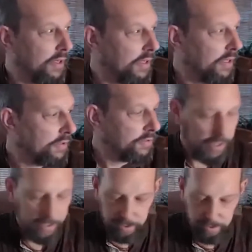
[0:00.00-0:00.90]
Here it's
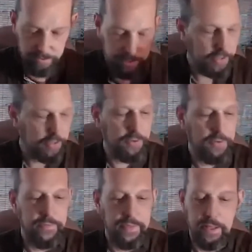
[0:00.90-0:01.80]
right here.
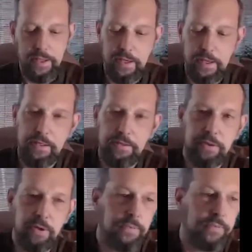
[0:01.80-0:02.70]
And
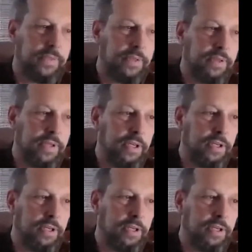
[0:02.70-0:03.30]
so there you